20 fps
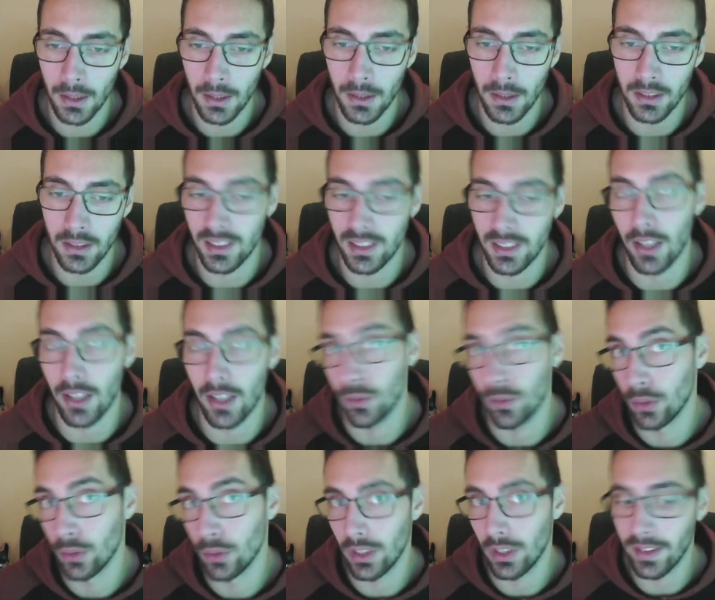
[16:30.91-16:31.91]
instead of the
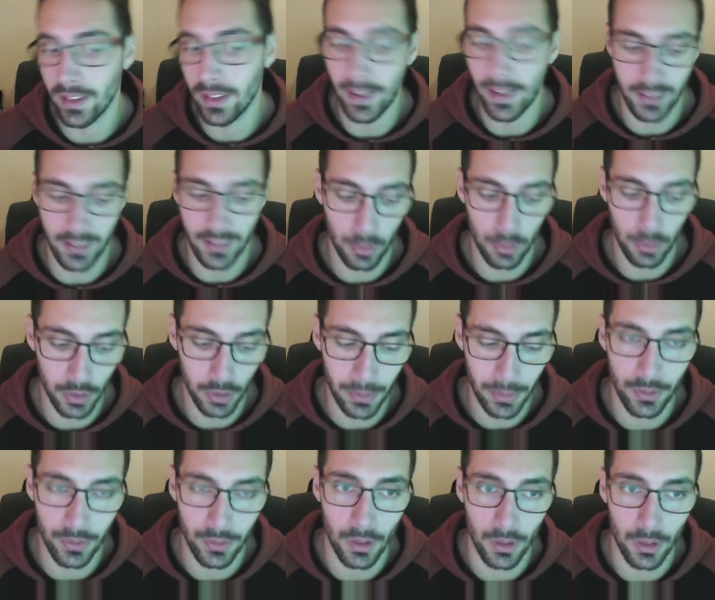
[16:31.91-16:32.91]
redirect that was
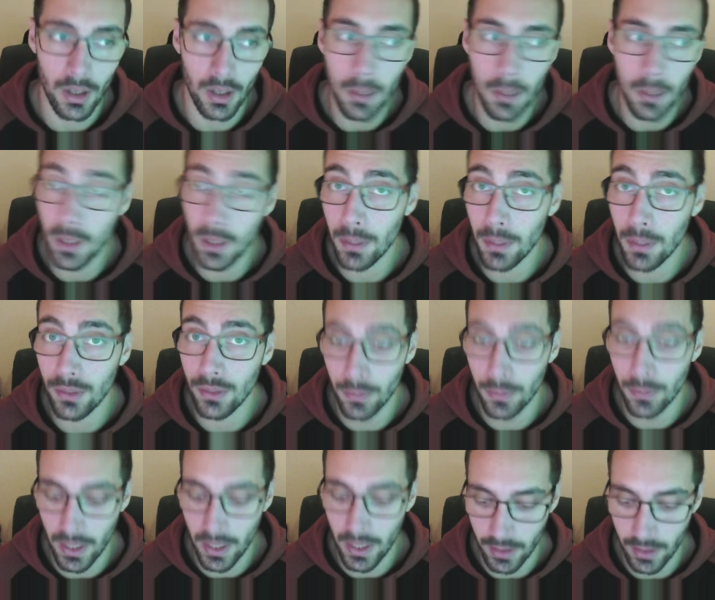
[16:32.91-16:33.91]
before. But apart from
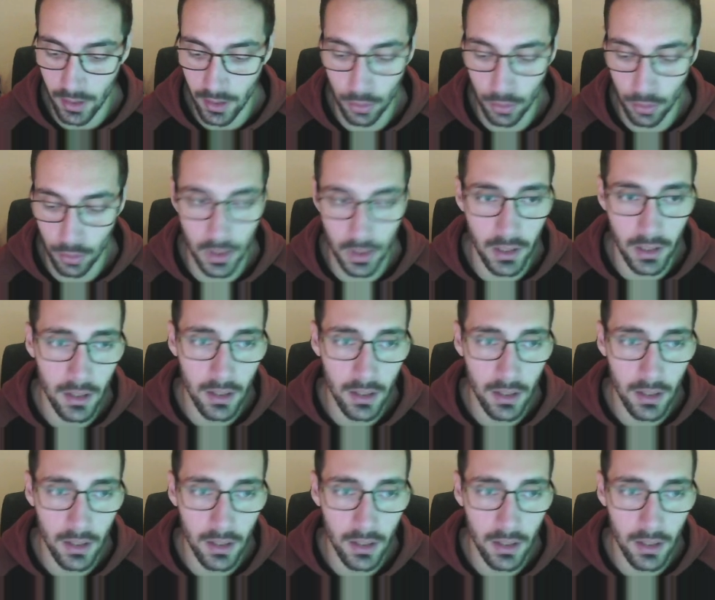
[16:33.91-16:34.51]
that, it is working.